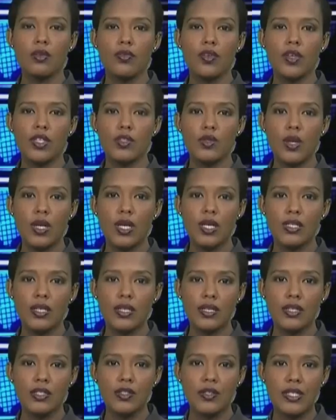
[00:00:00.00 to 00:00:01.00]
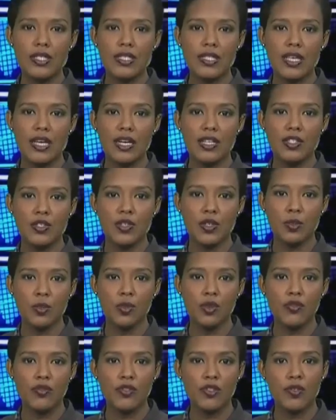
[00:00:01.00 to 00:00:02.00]
Venezuela's electoral schedule
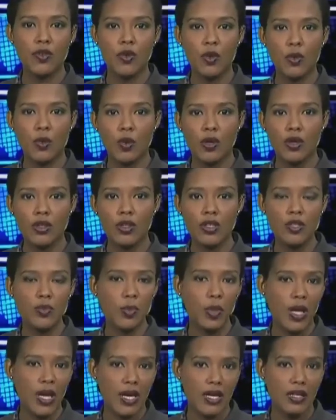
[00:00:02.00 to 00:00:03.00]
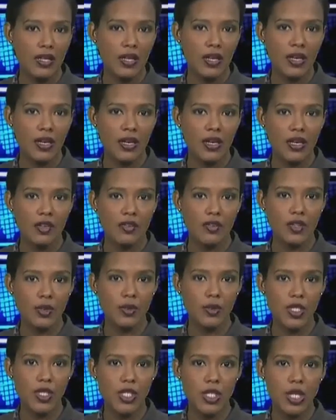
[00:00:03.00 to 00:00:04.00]
moves forward as planned ahead of the
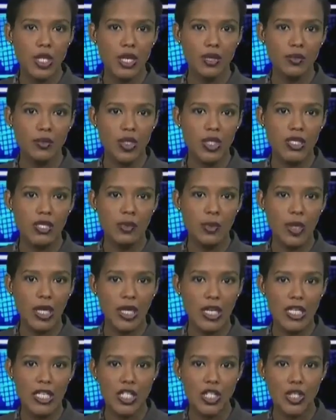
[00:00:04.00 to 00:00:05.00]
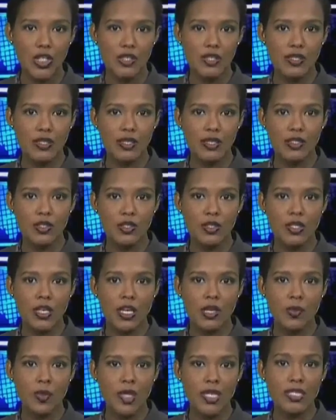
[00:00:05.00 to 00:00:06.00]
regional and municipal elections set to
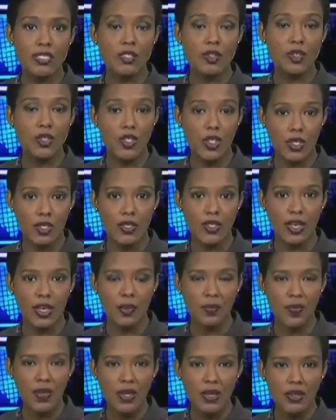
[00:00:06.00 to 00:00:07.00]
take place on Sunday.